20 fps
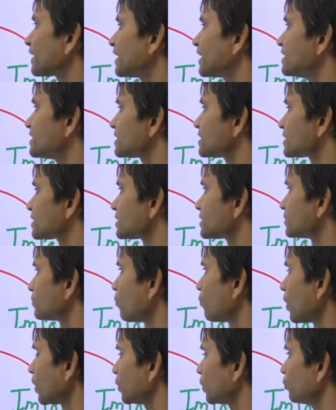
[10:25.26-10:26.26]
is,
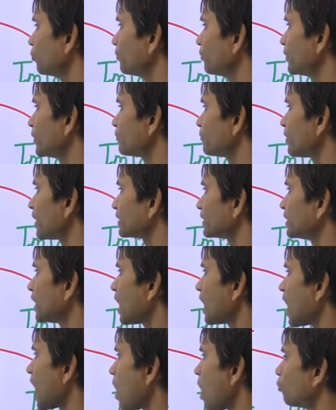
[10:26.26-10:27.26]
what do you mean by the
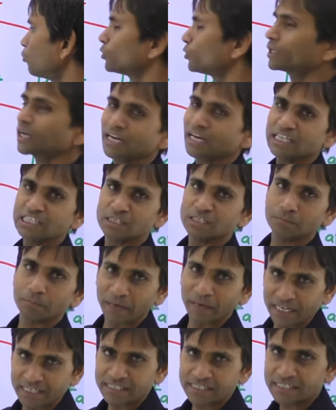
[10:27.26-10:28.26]
outer
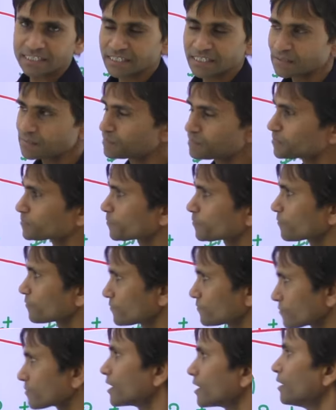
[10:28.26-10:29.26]
space?
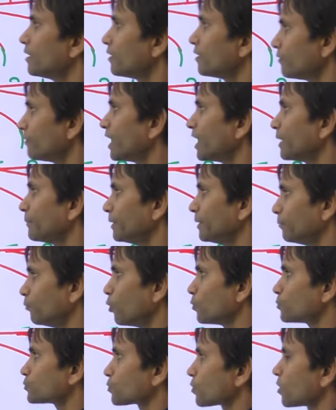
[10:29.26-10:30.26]
When we
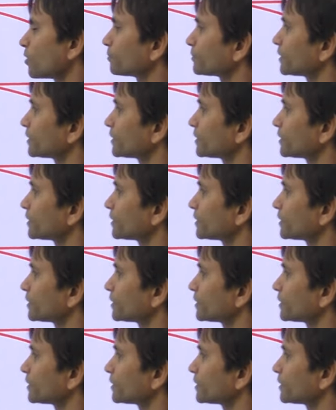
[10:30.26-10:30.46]
move from